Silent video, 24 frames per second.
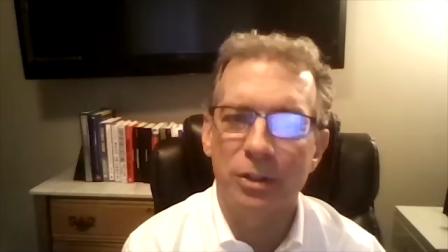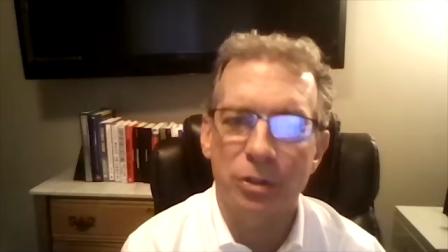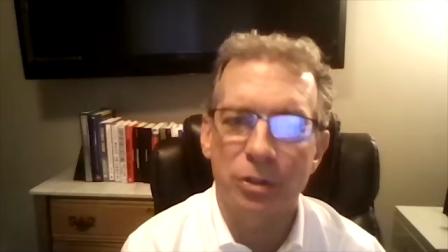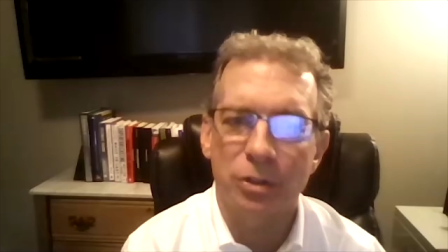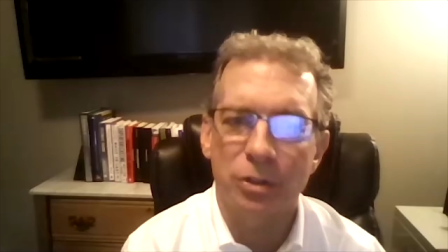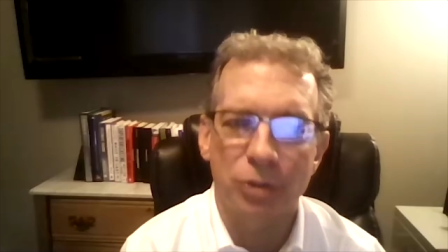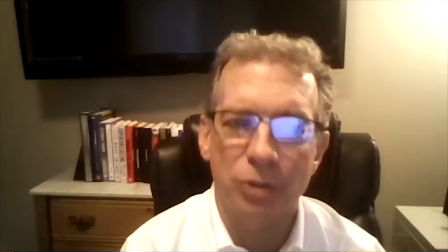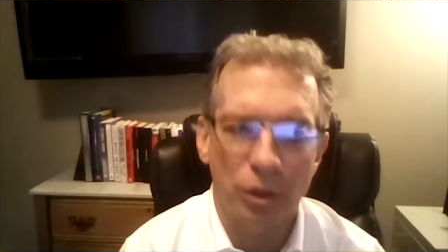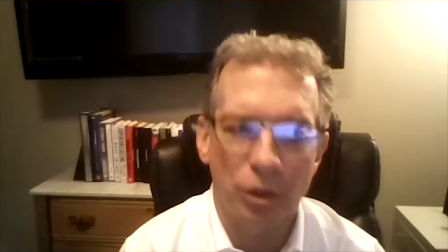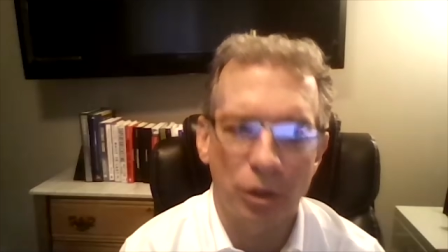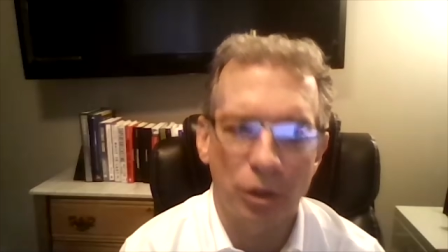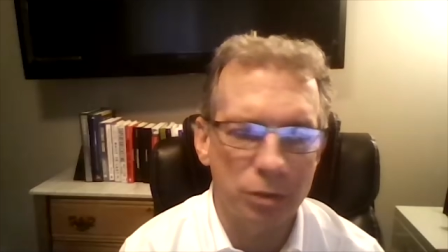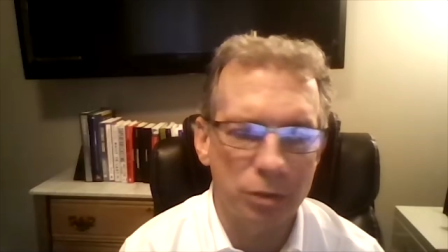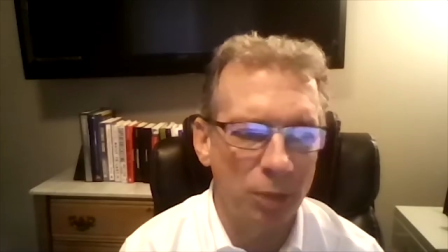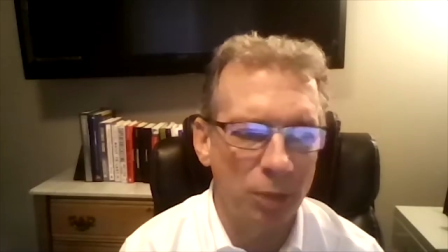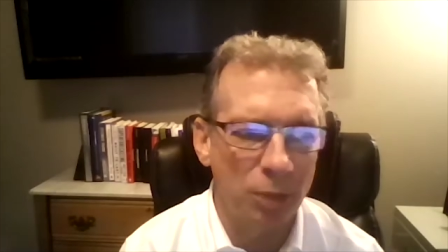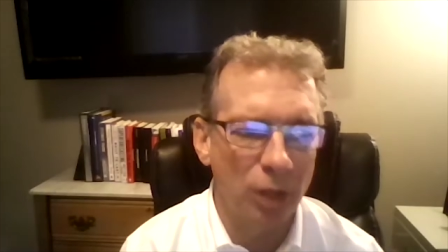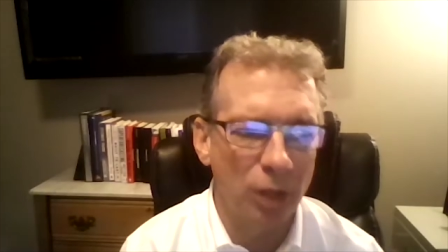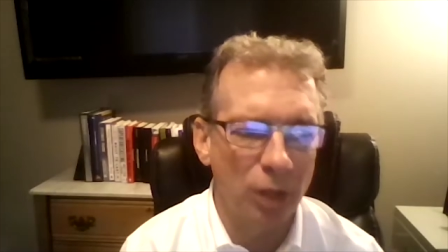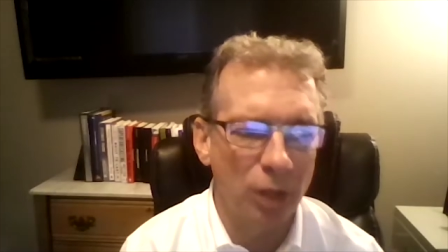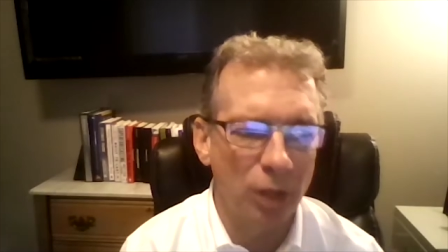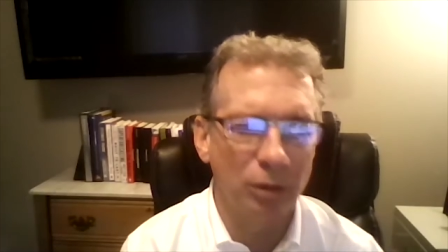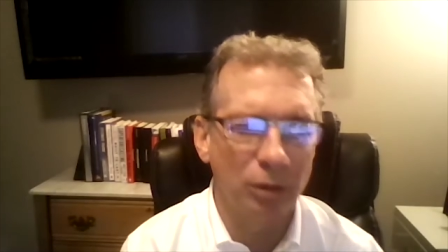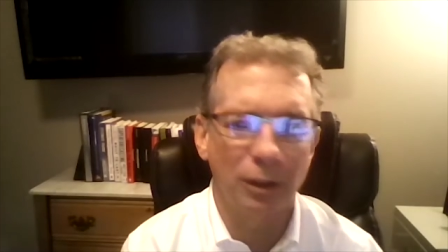start
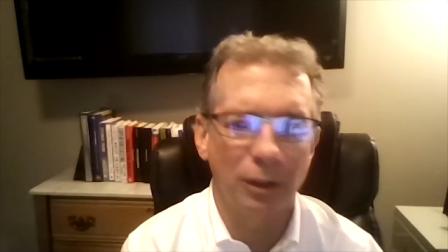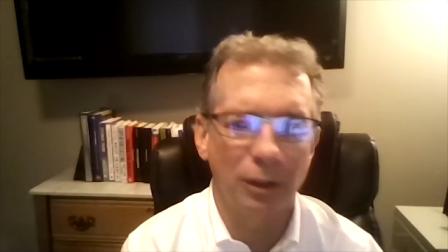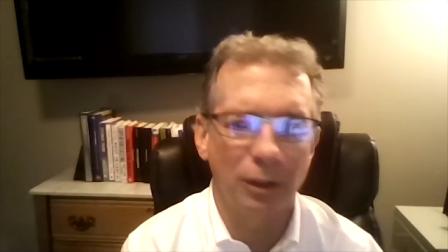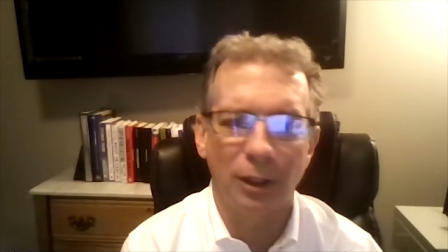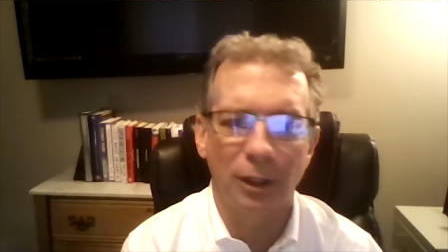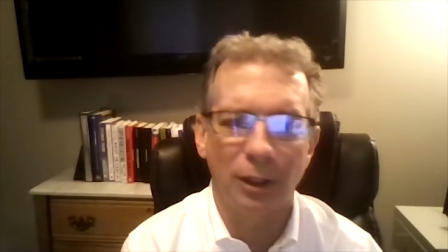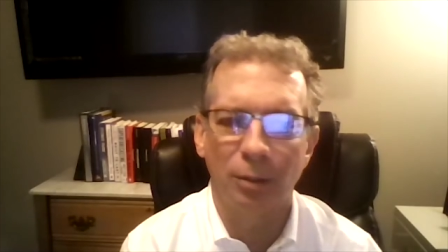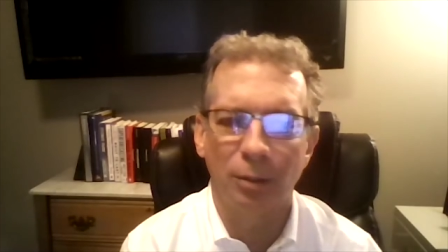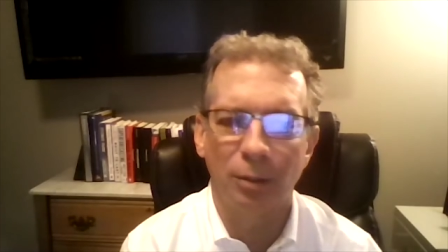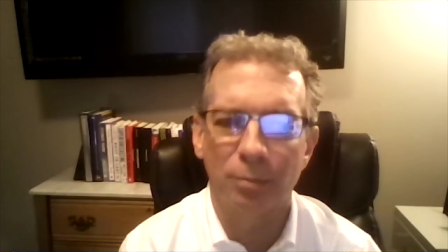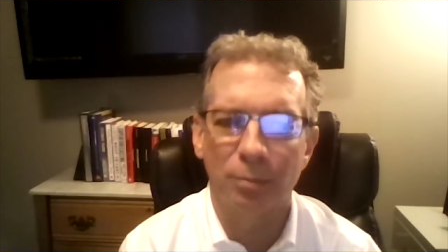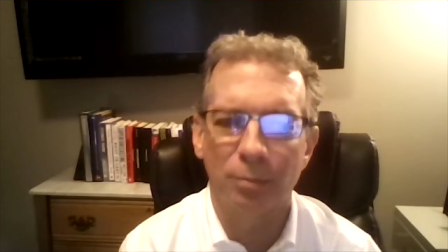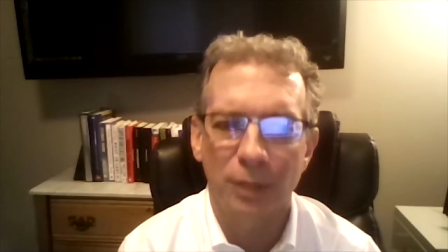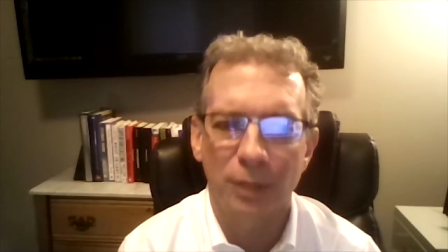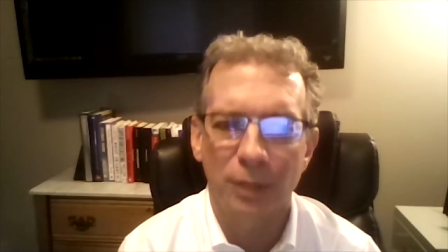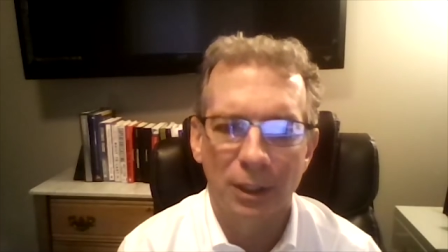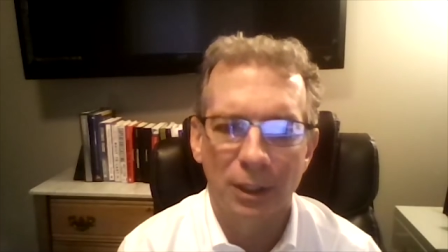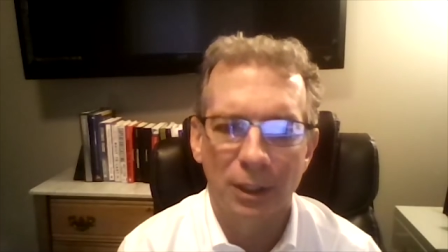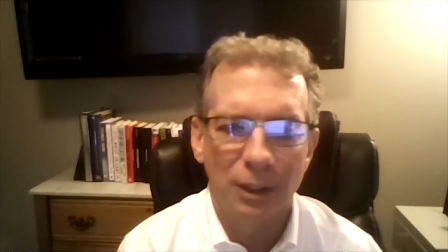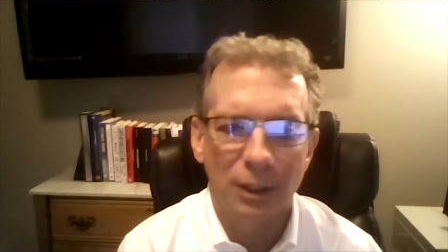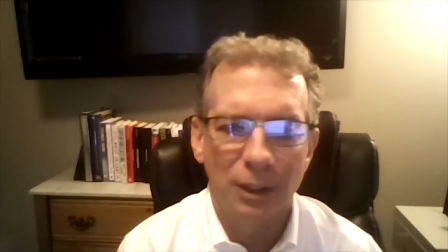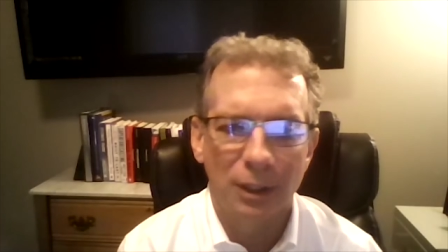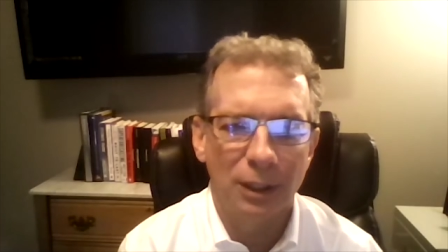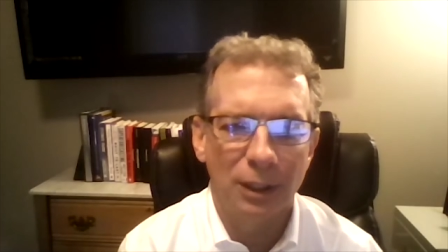small
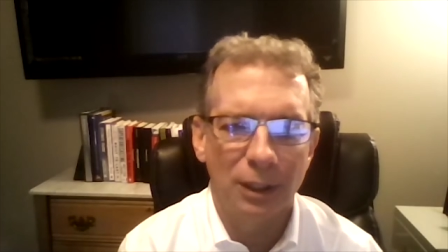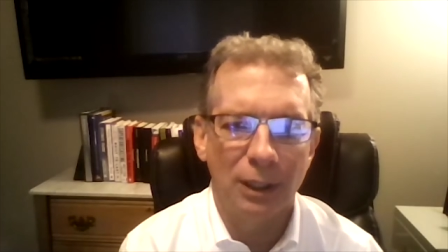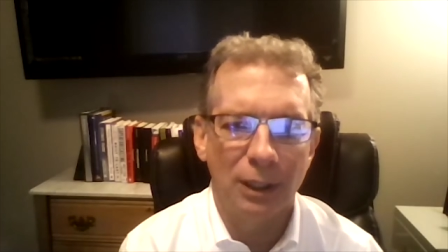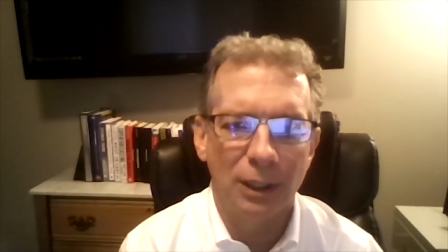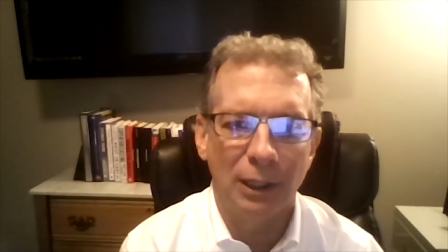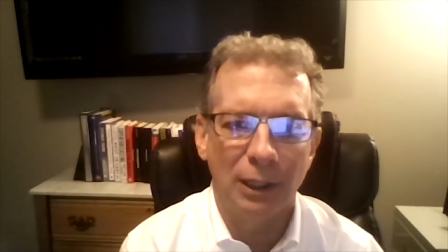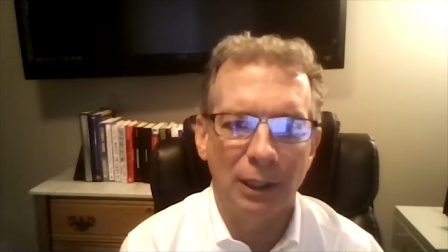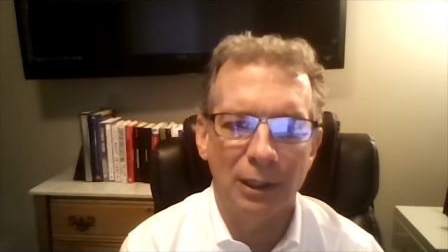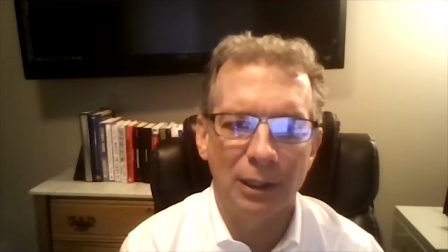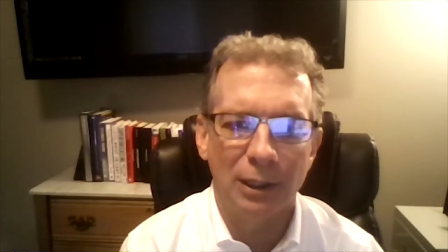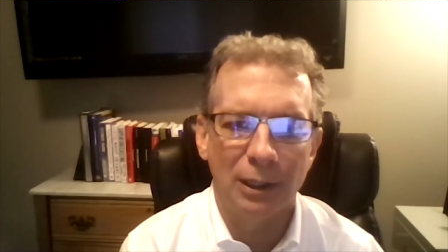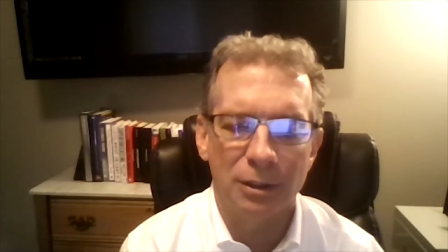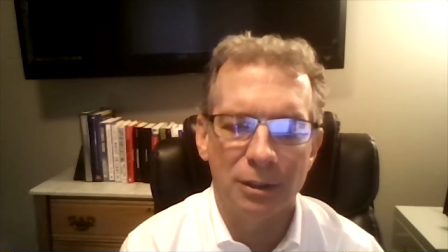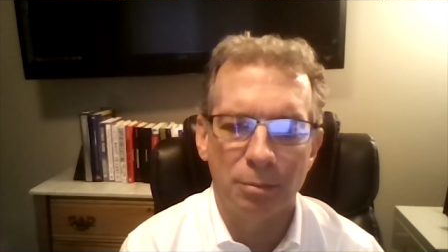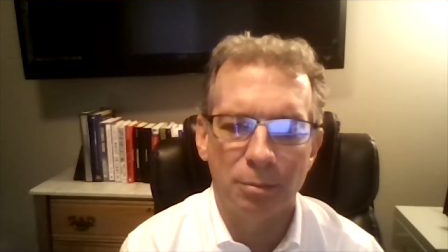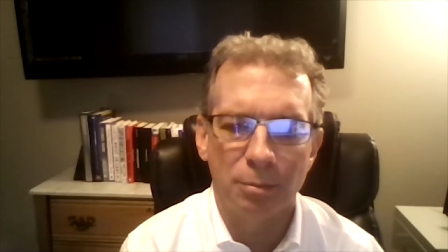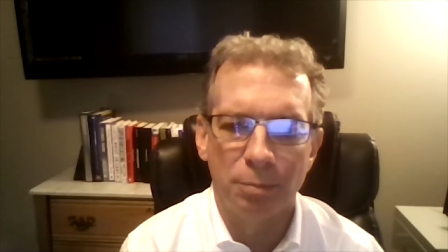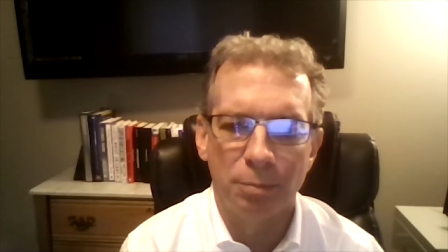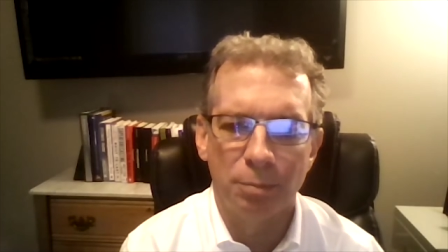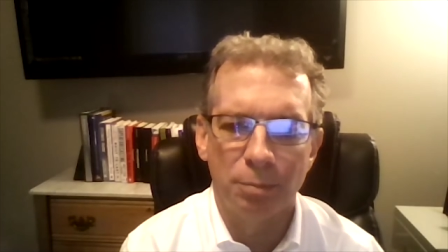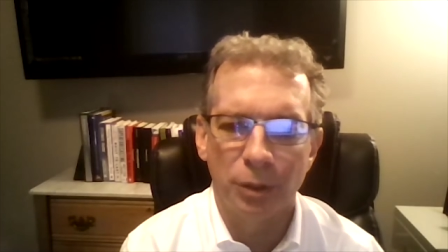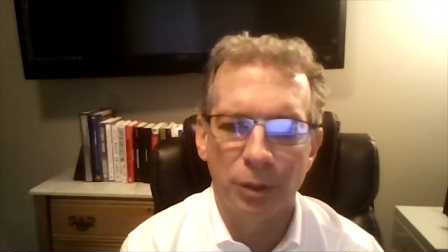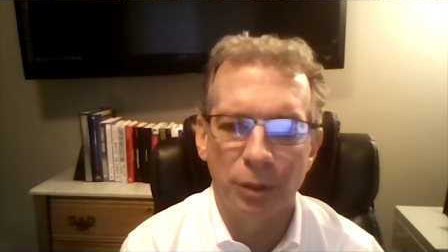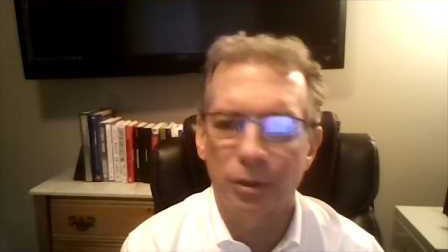
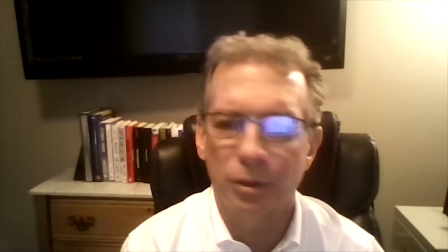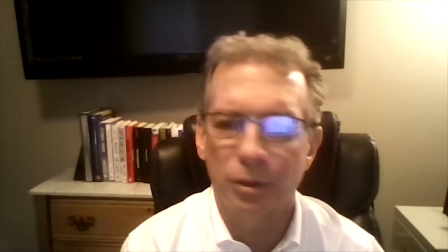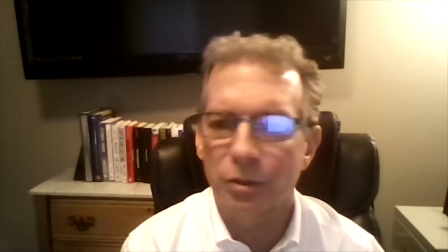and build a